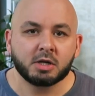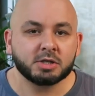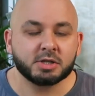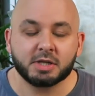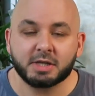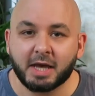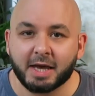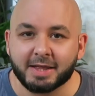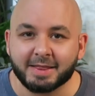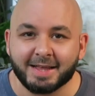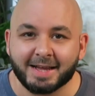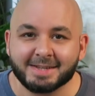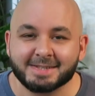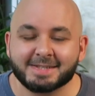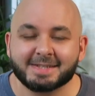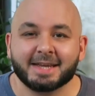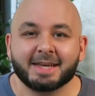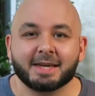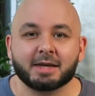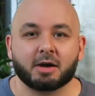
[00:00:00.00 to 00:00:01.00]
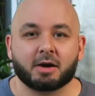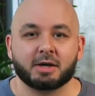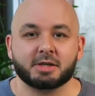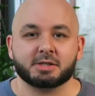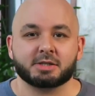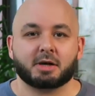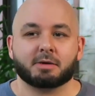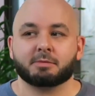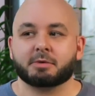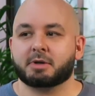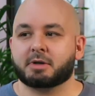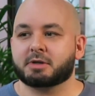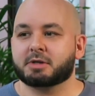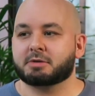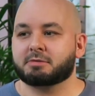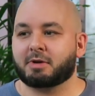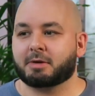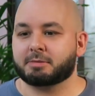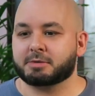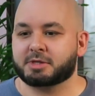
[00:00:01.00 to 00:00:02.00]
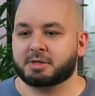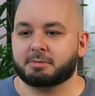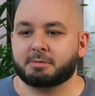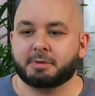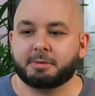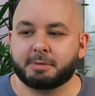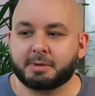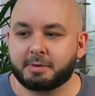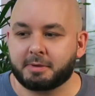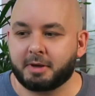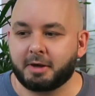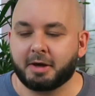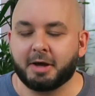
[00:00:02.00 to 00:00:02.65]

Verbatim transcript: So yeah, that's it, guys. I'm going to wrap this up in a bit.